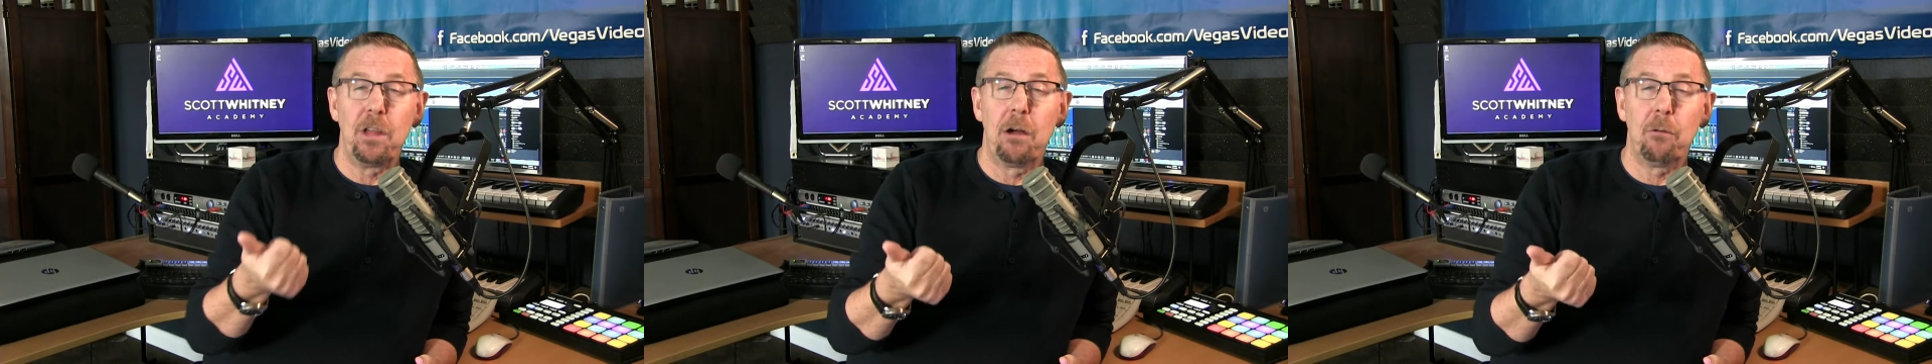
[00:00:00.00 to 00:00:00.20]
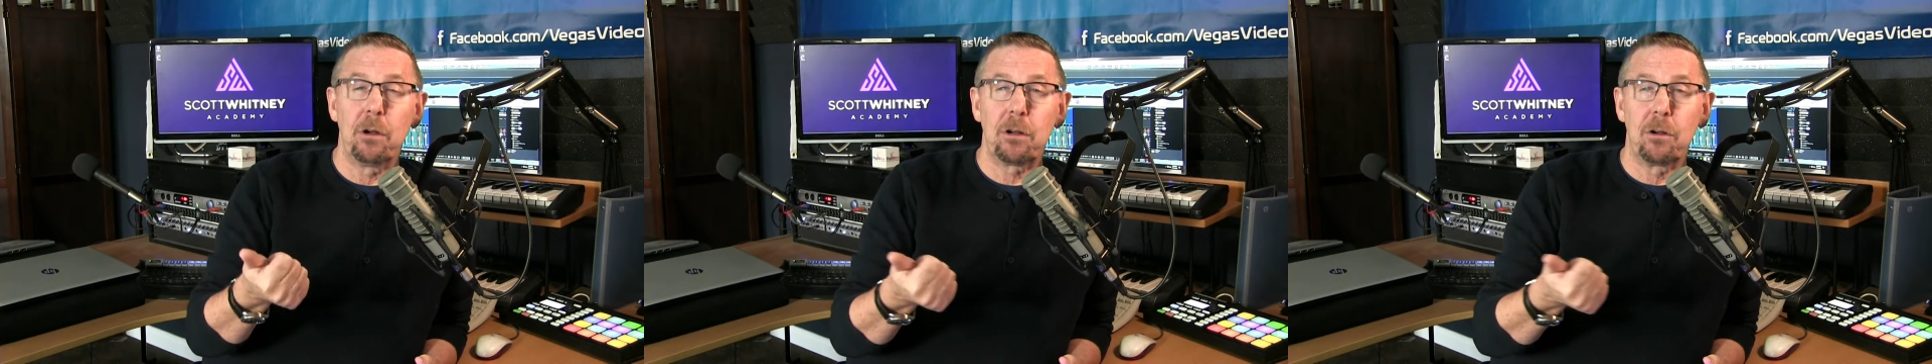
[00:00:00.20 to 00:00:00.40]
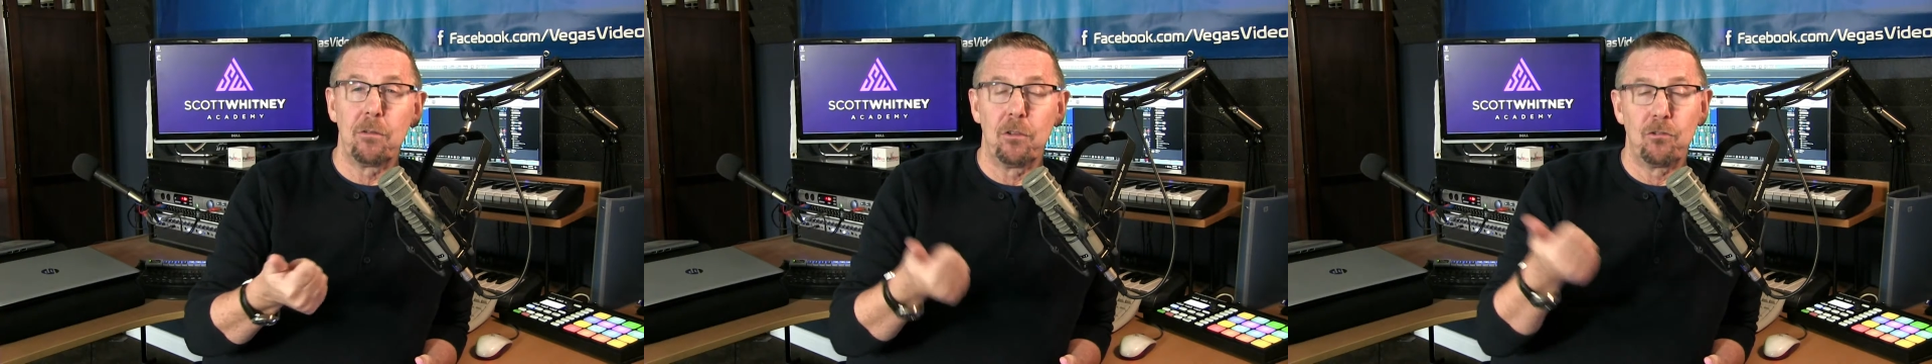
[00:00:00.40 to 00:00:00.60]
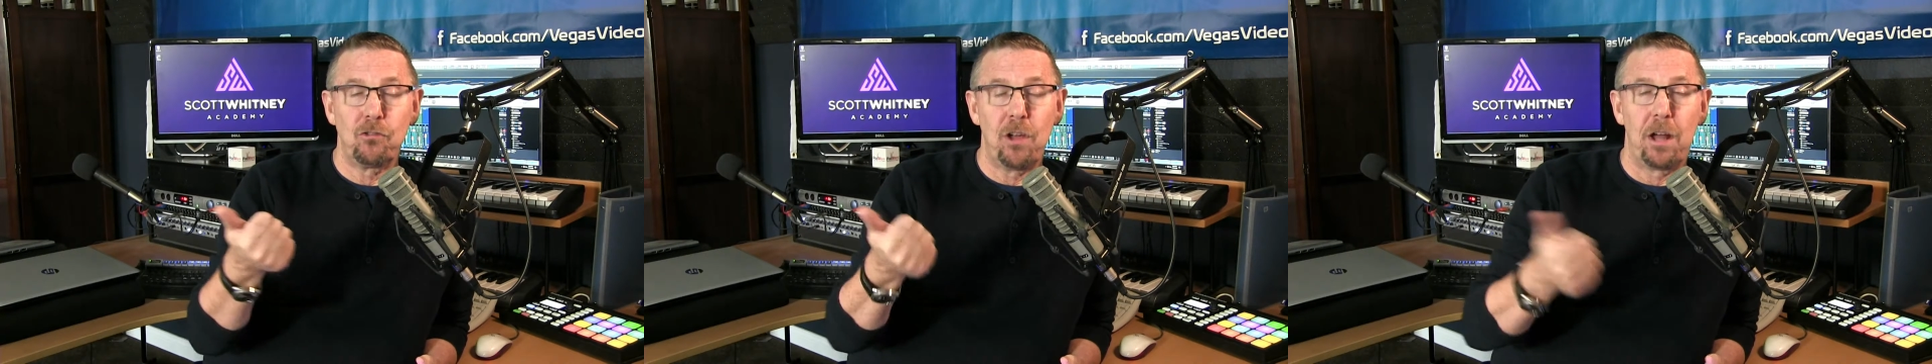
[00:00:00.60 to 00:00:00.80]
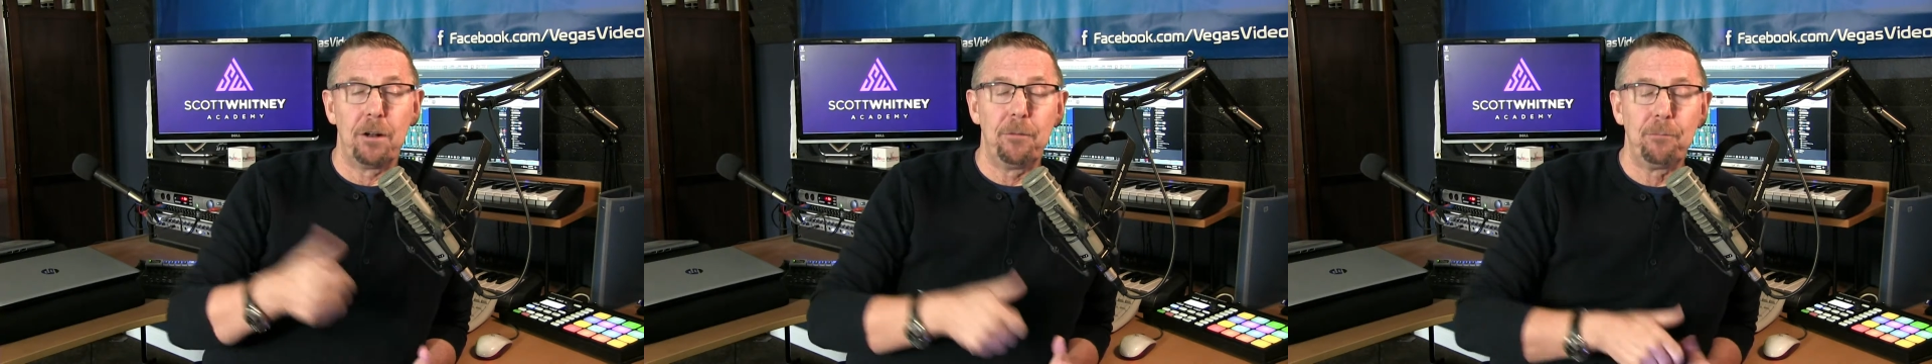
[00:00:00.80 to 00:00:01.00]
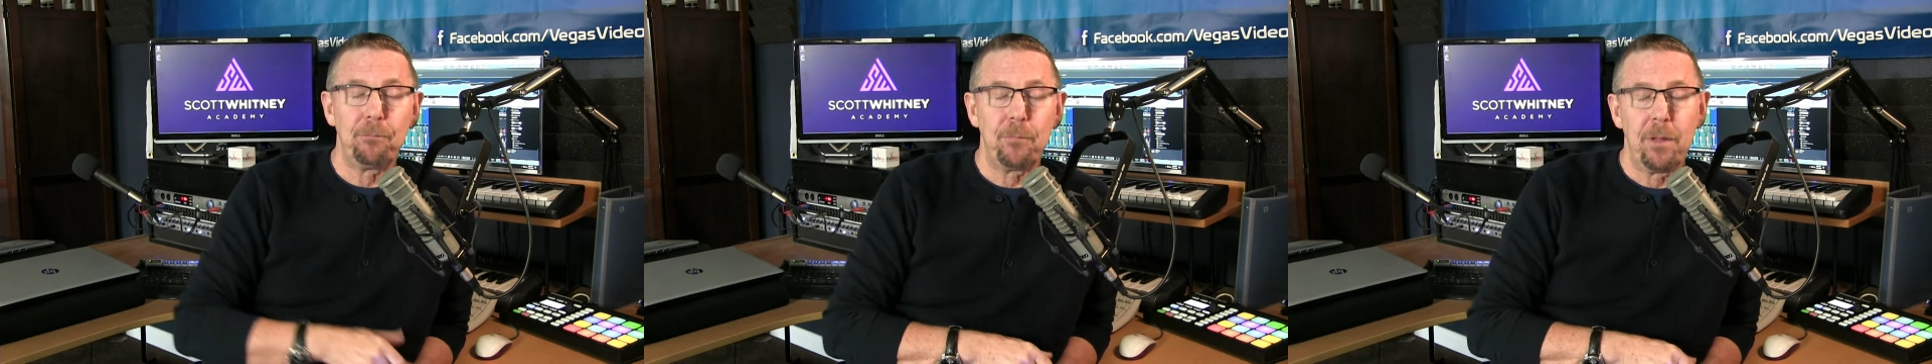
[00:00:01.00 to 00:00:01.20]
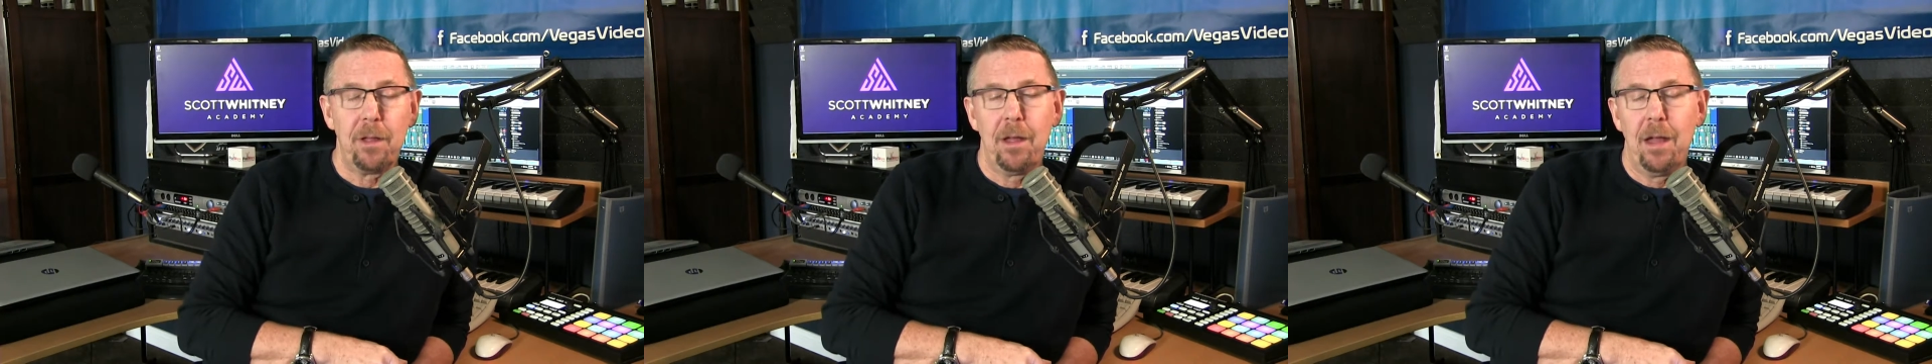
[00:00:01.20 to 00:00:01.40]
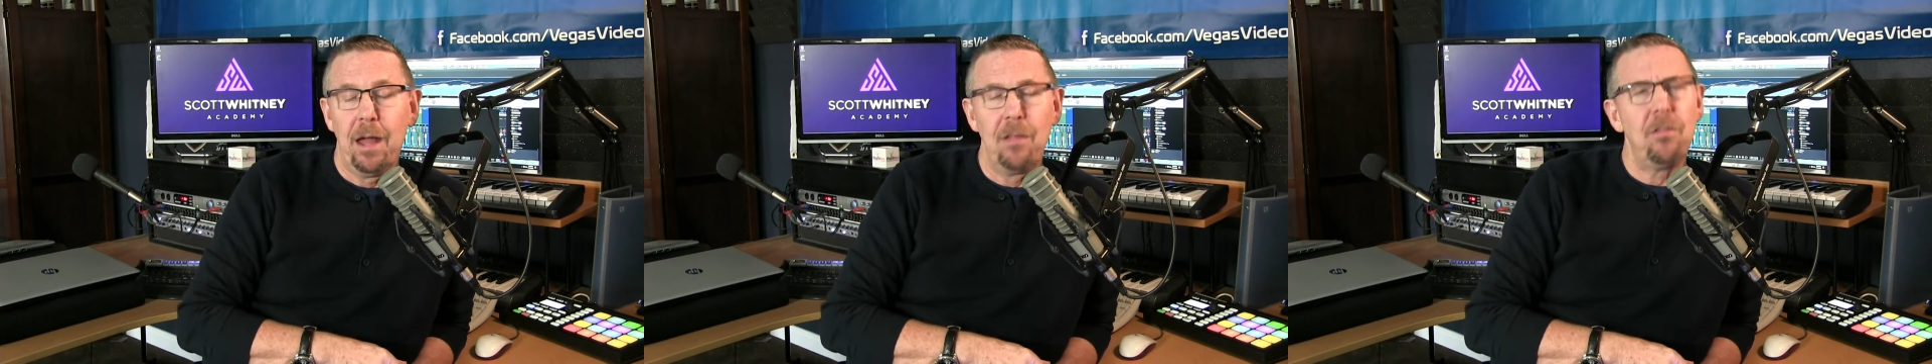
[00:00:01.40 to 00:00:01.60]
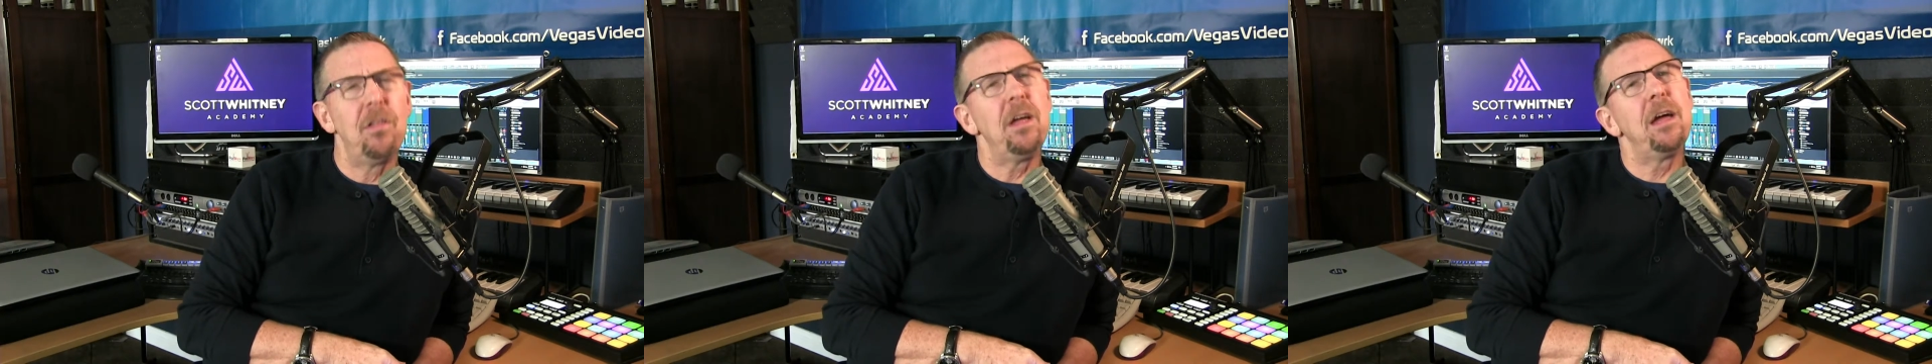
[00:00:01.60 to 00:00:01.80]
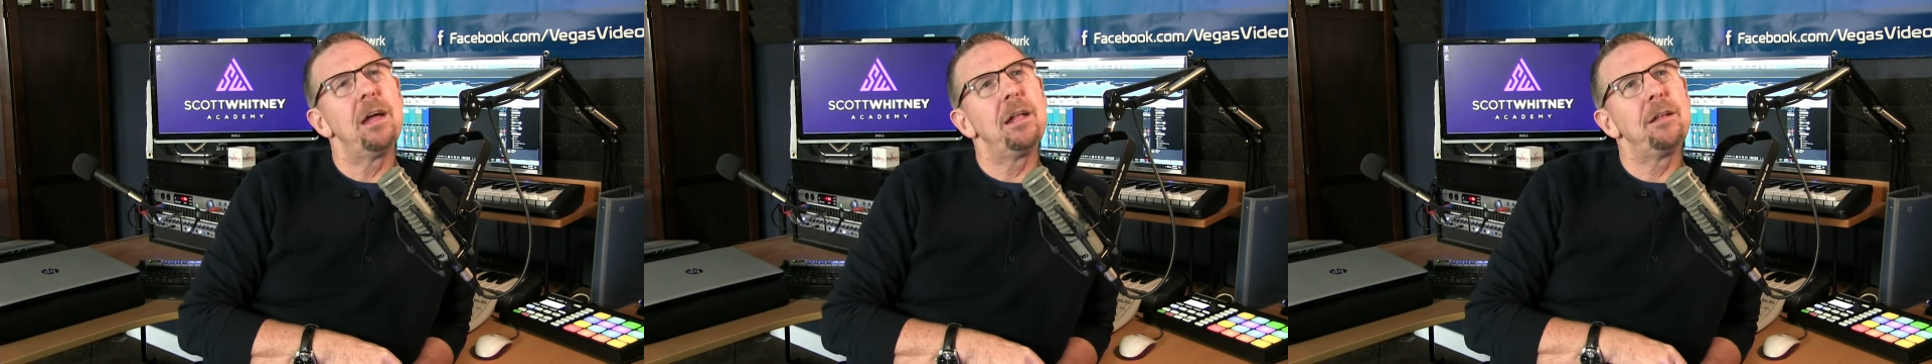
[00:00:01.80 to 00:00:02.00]
network or this channel, and
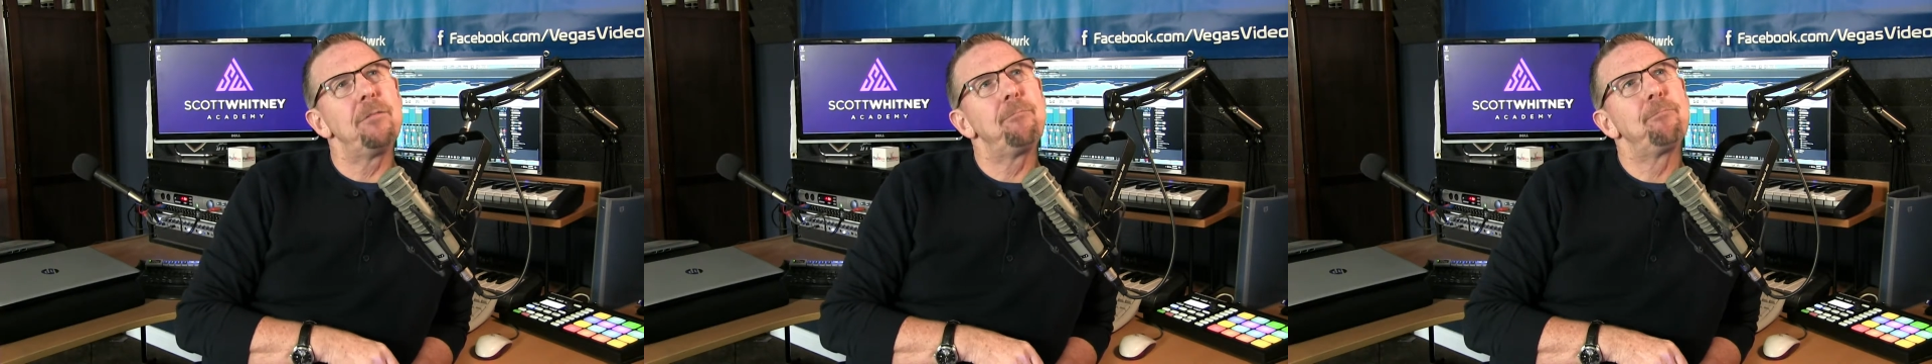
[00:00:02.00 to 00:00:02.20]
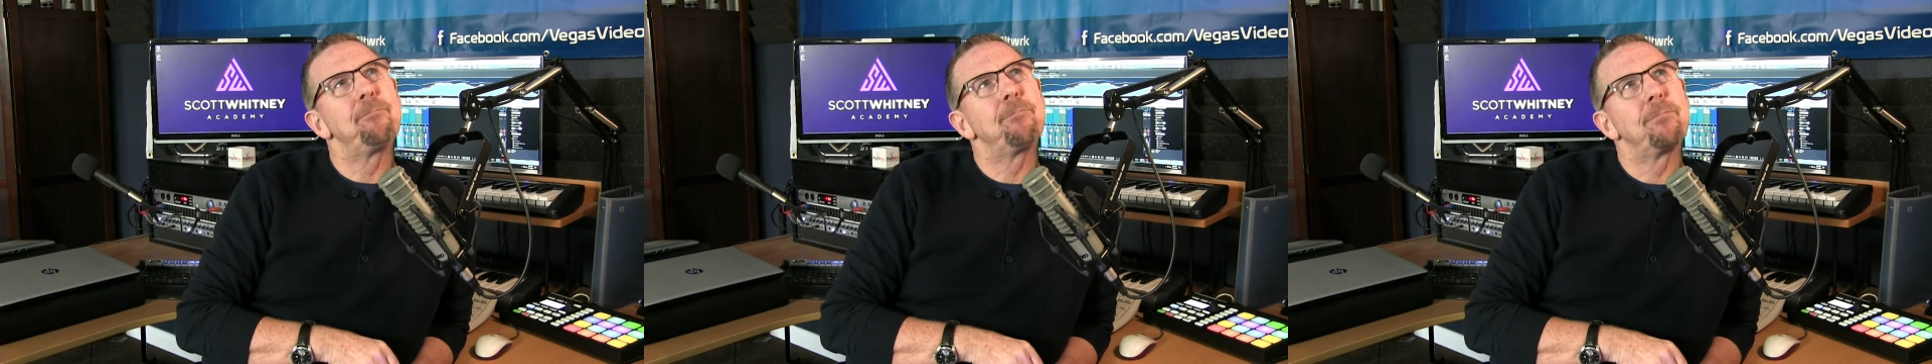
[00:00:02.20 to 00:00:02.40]
then